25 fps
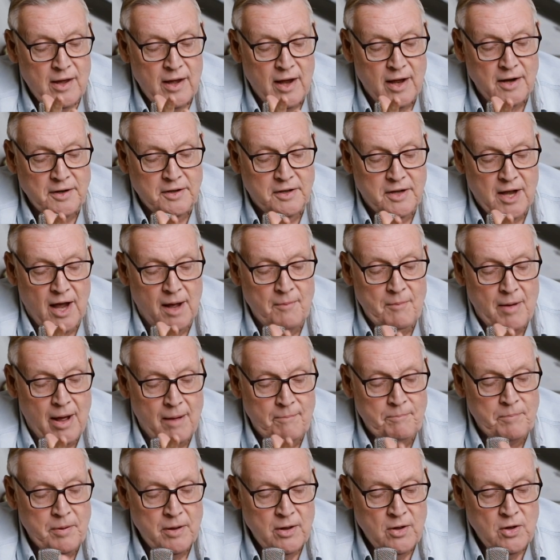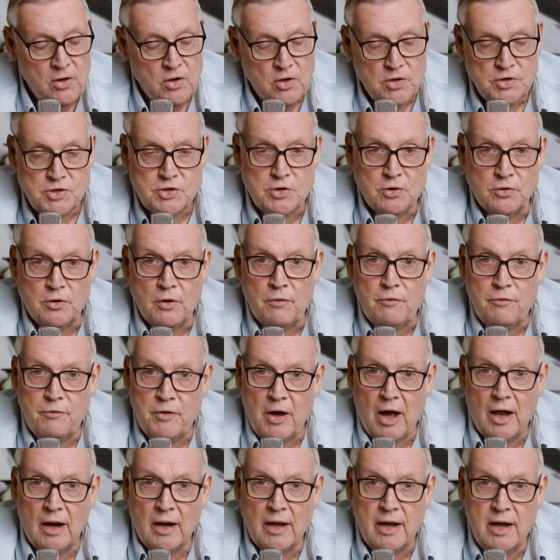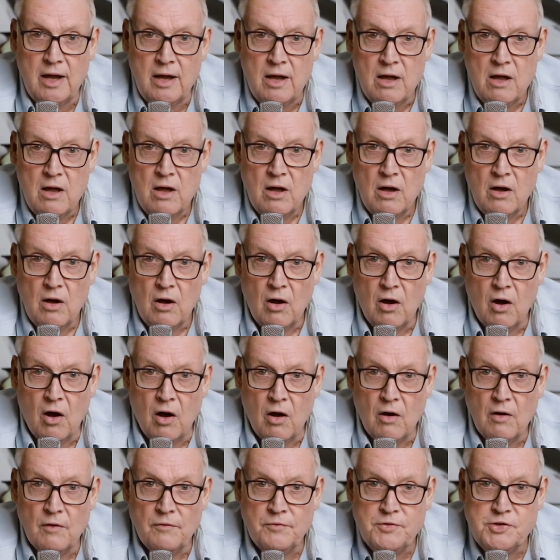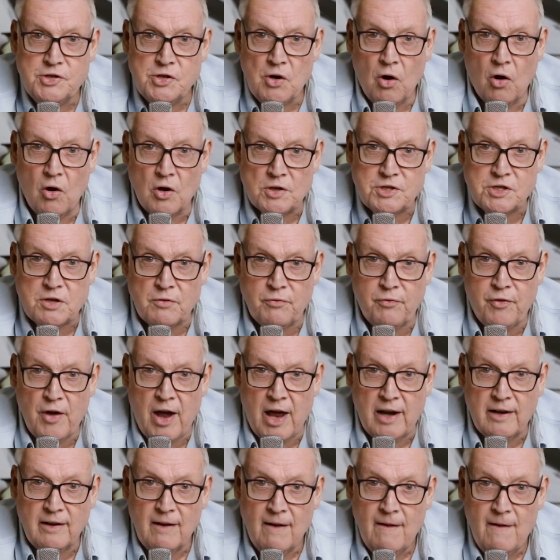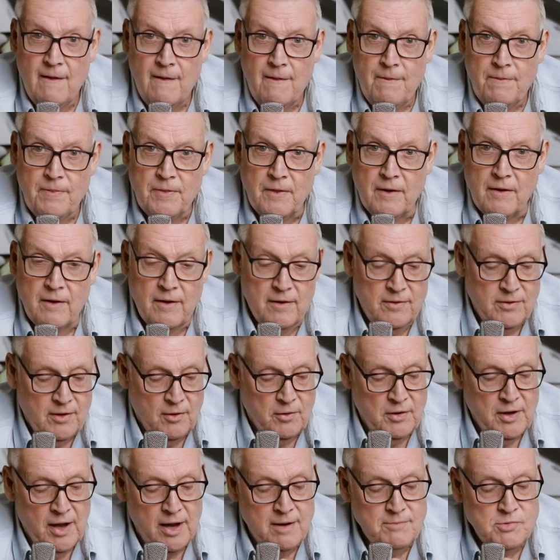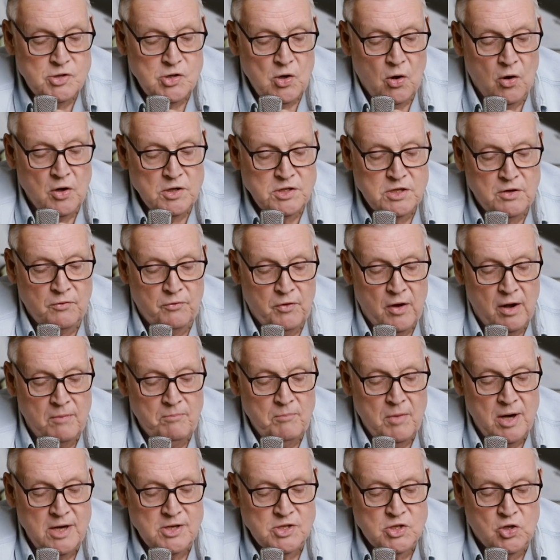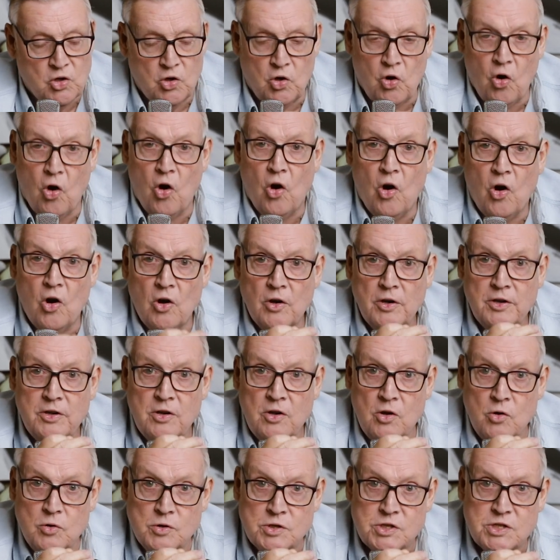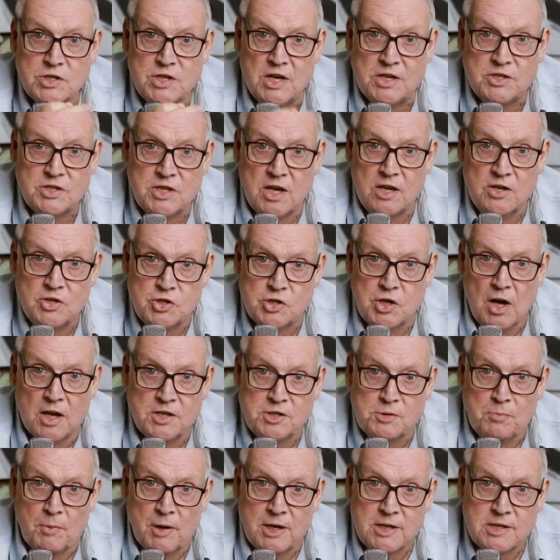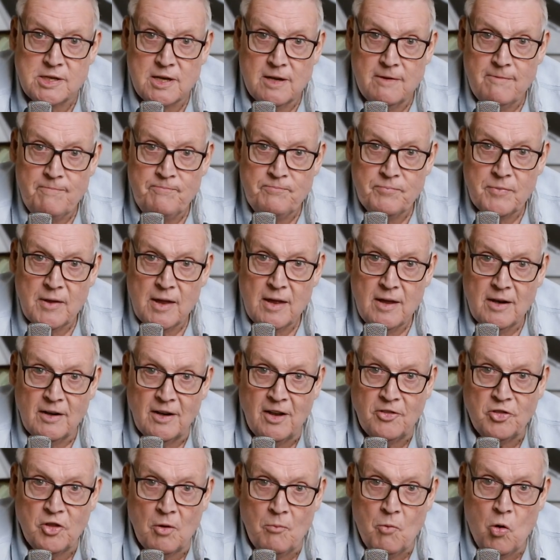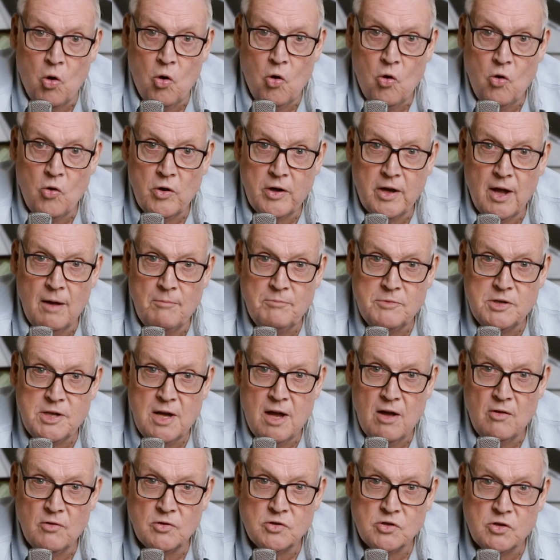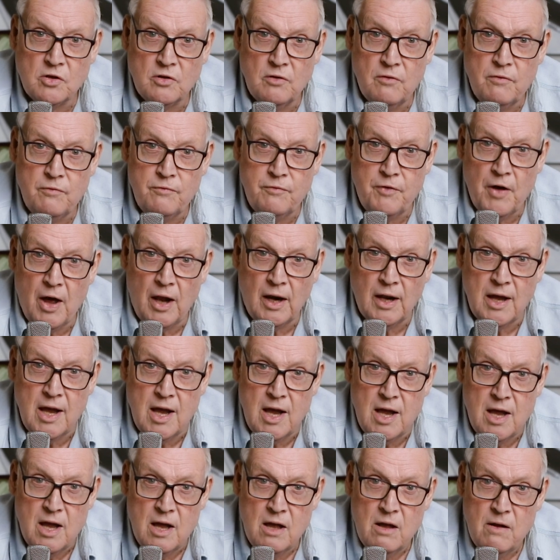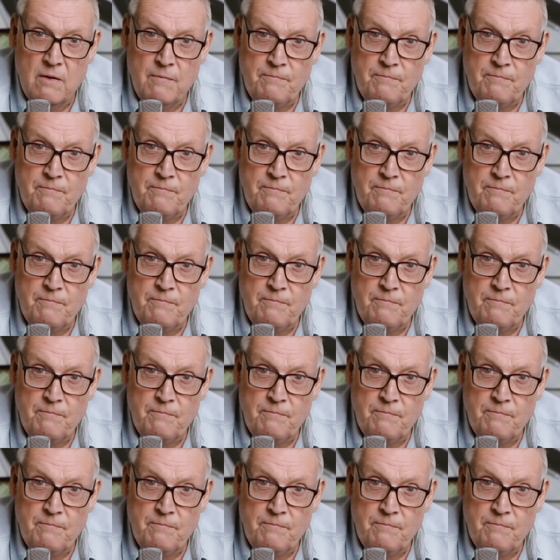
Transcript: and come up to the valley of Jehoshaphat. The name Jehoshaphat means God who sits in judgment. Let them all come down to the valley